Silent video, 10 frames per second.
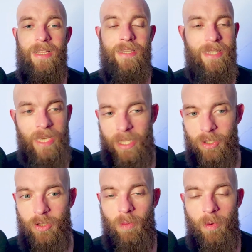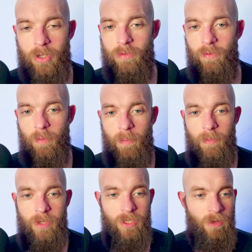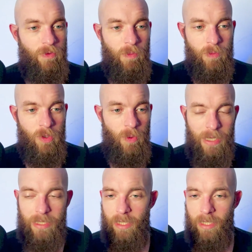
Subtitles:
Thank you so much for the stuff you're doing.